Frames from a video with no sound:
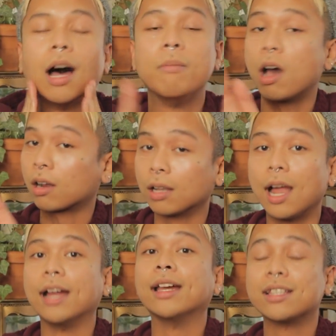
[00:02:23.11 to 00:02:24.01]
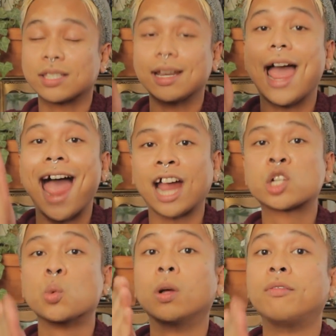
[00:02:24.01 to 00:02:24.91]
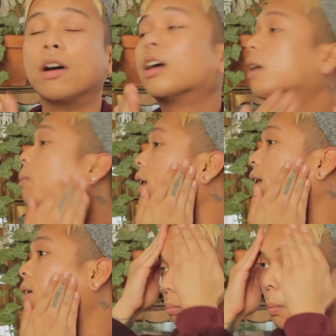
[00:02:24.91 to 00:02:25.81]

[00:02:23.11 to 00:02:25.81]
I'm not gonna lie. It's an actual fucking pain.